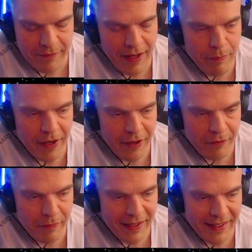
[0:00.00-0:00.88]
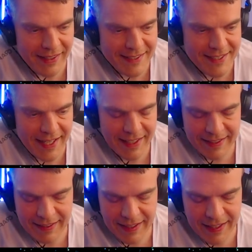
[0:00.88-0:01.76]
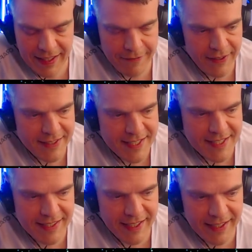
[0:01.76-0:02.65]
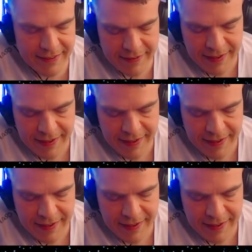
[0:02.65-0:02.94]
a part of me is saying that, like, if I just did it